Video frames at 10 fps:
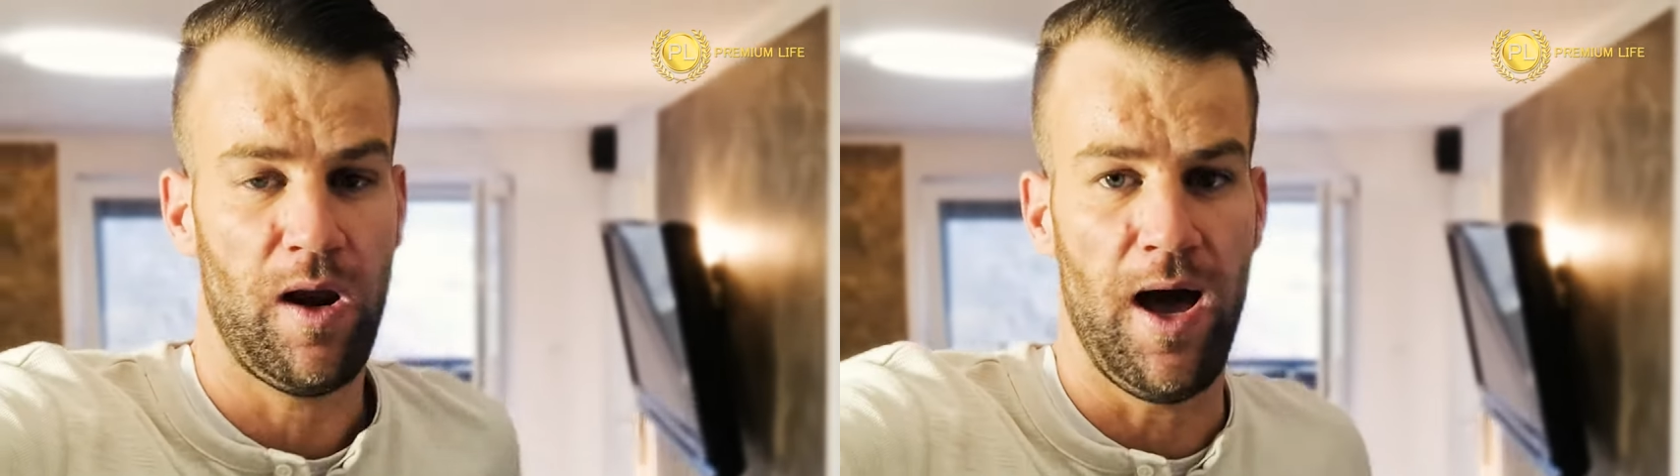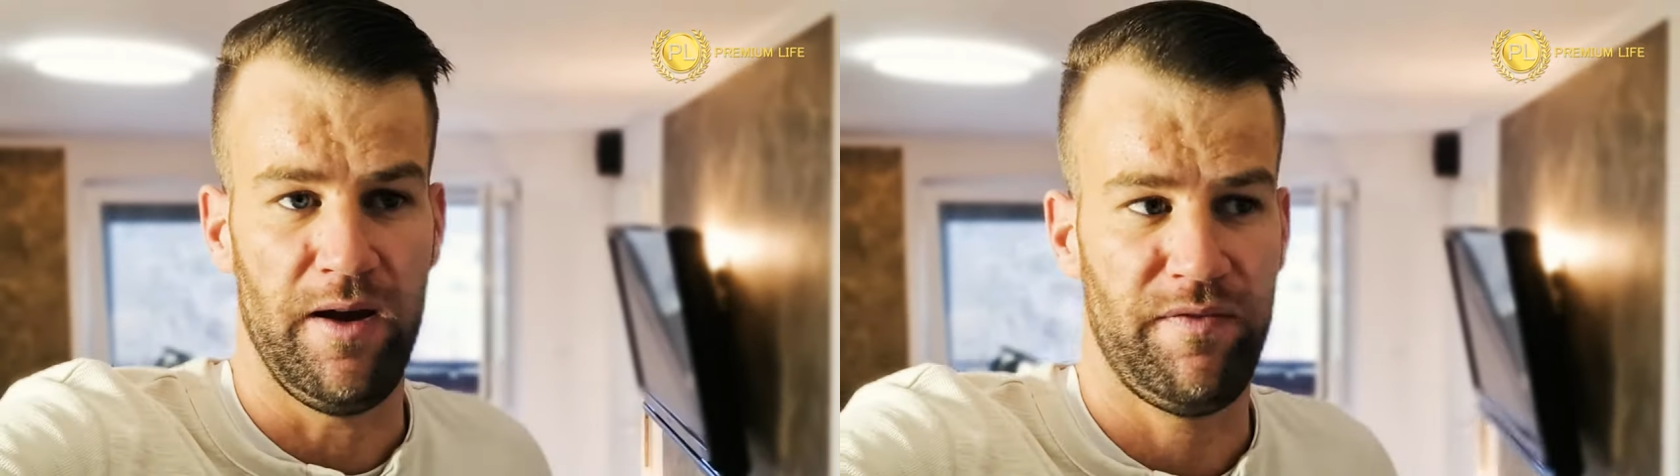
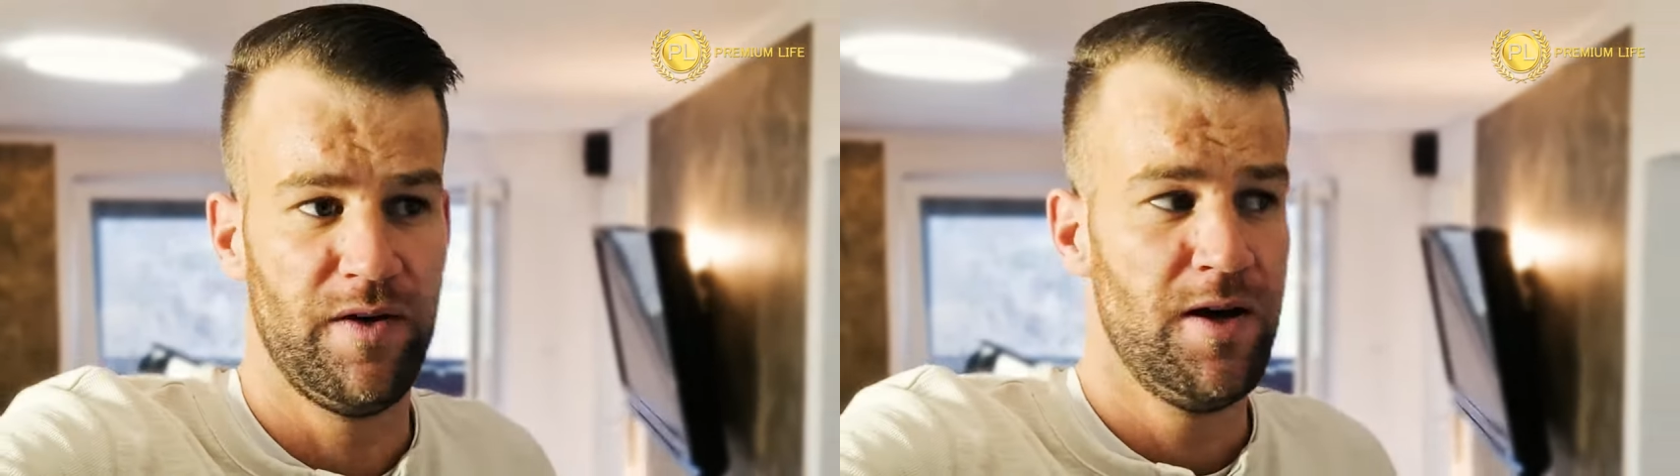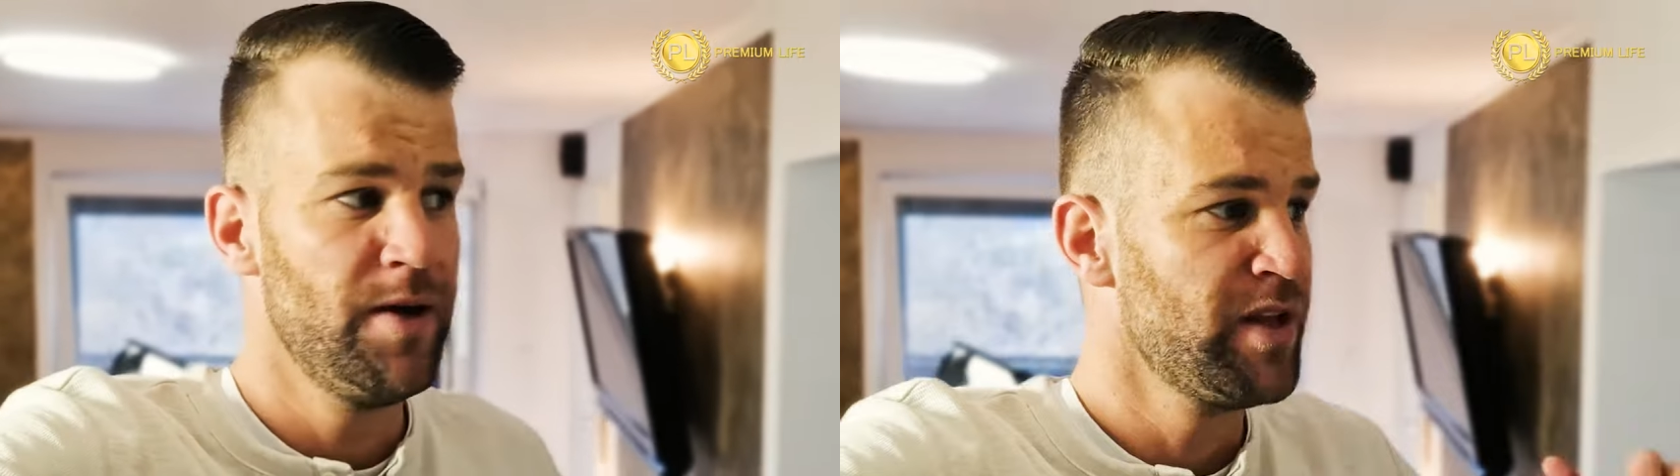life.
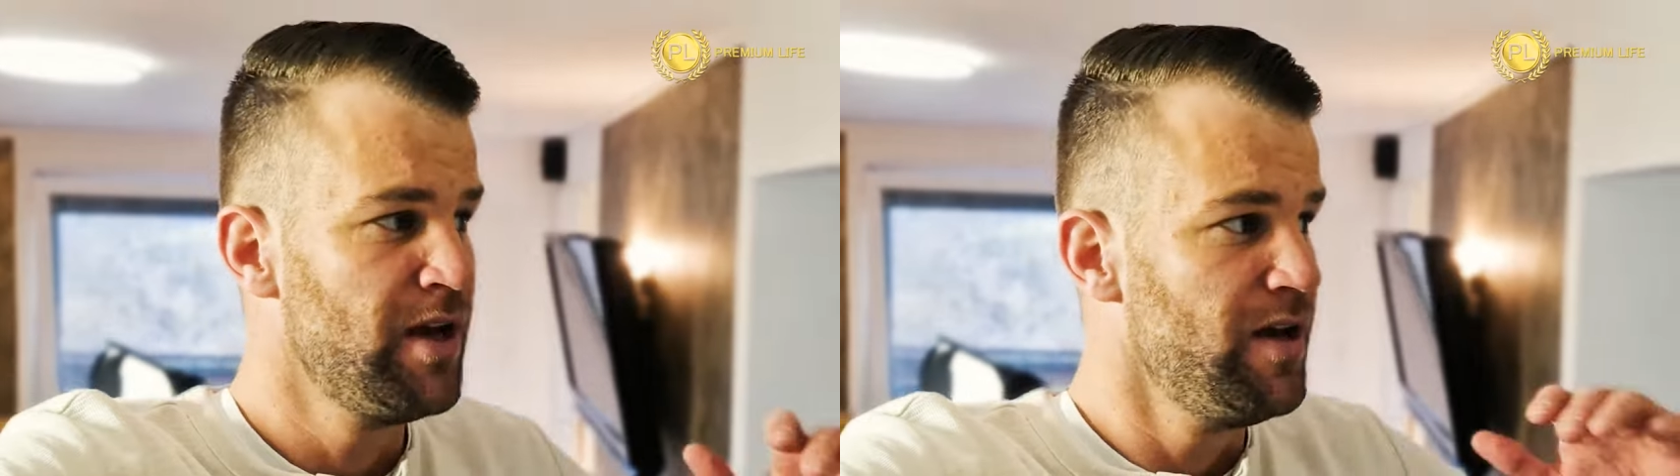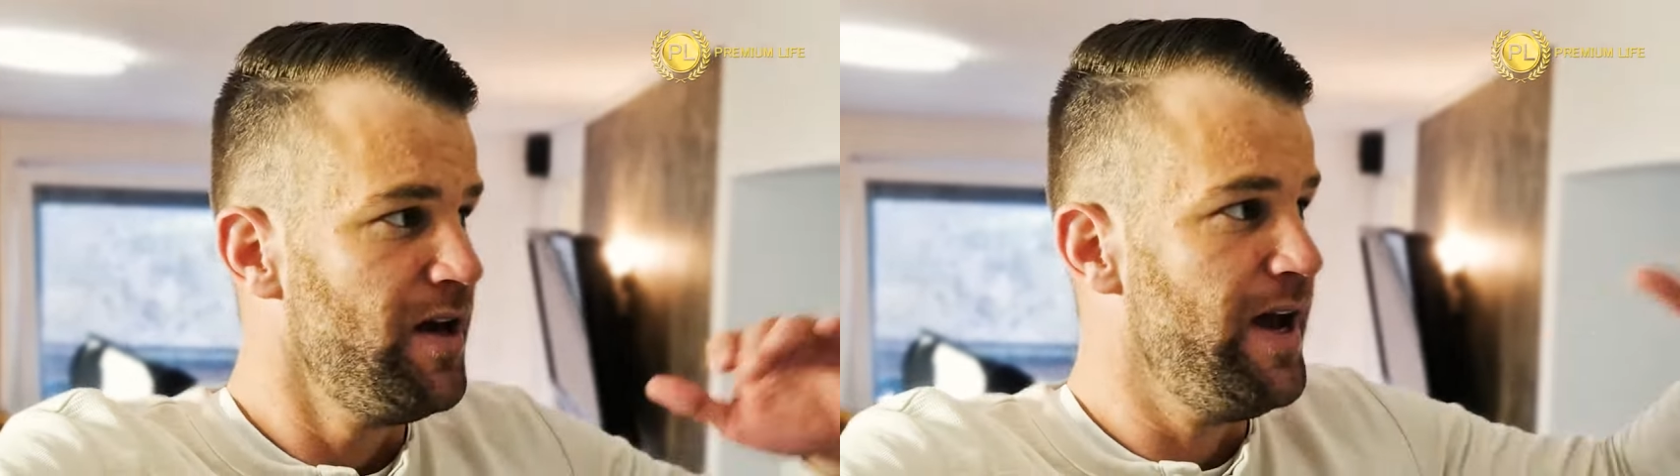
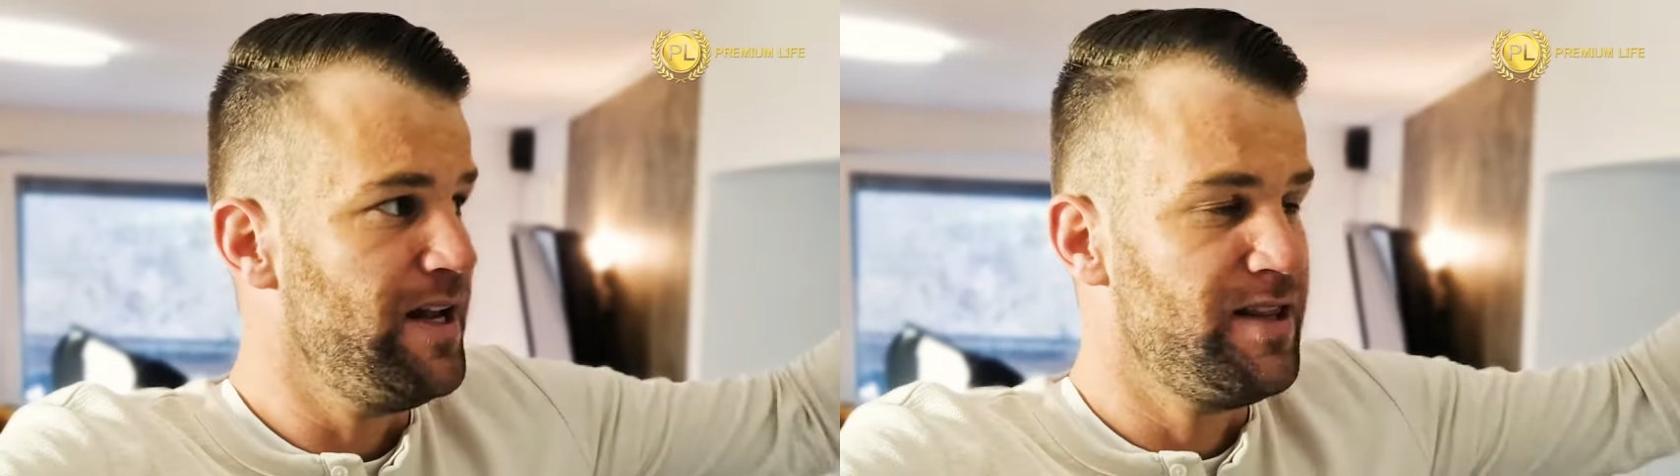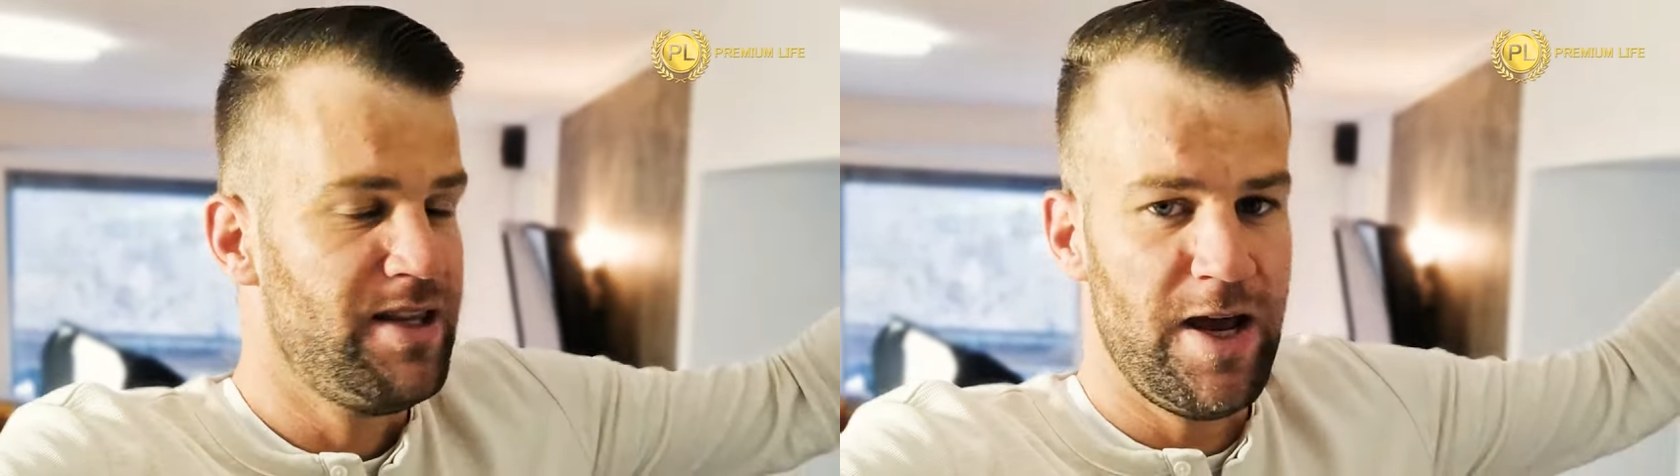
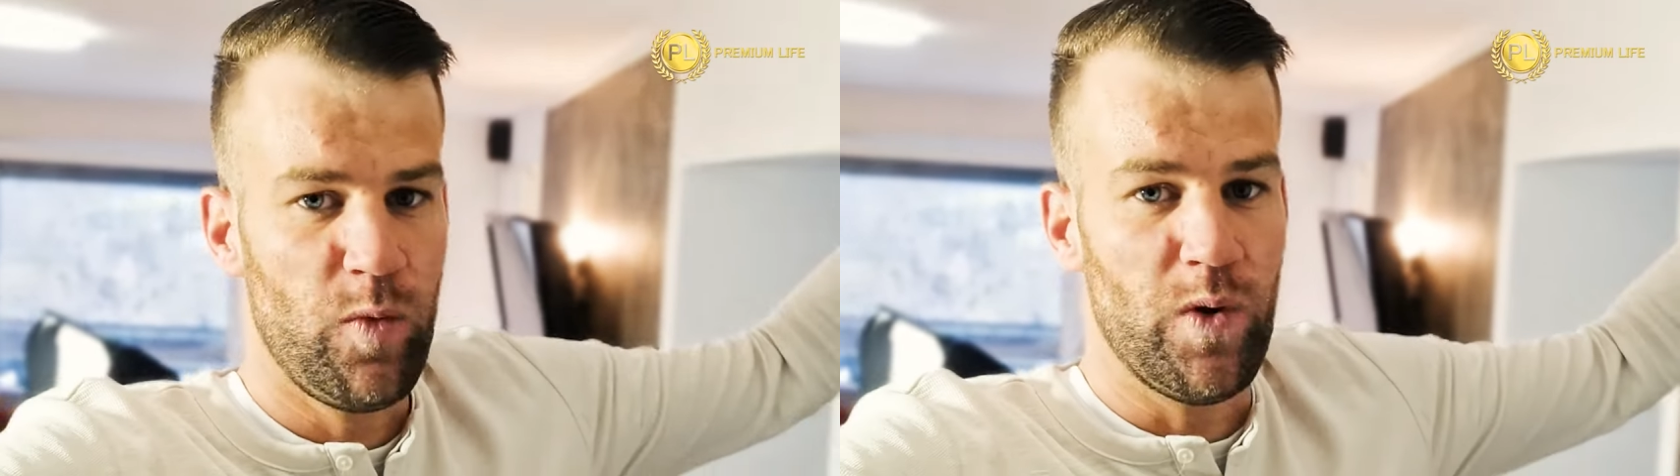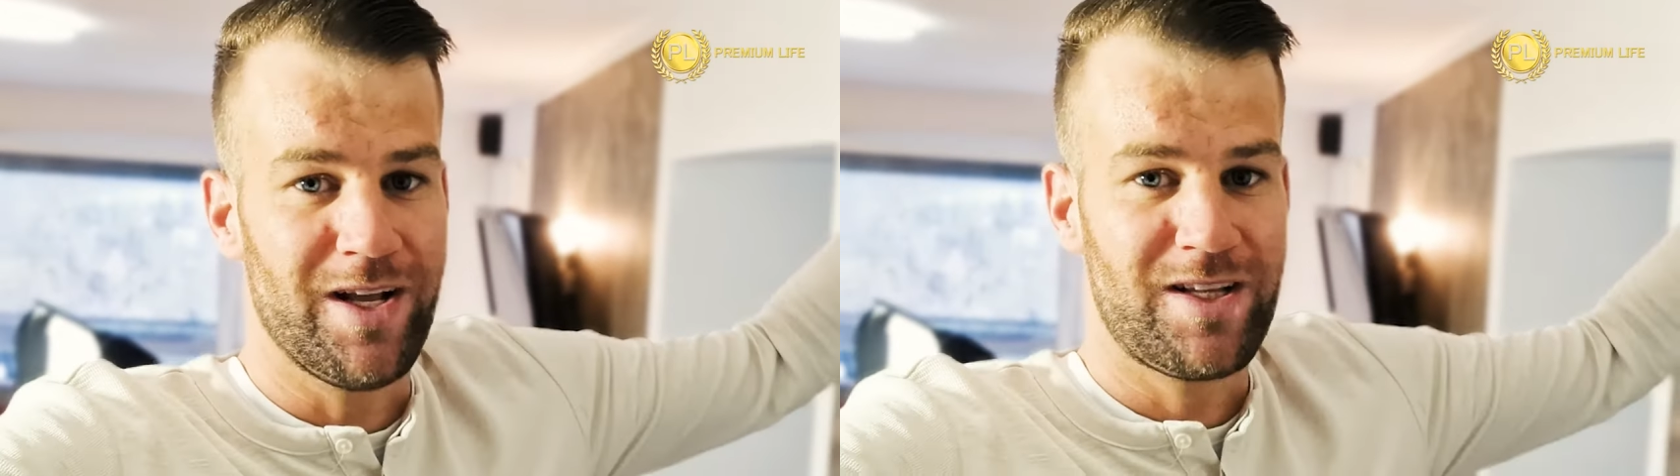And then what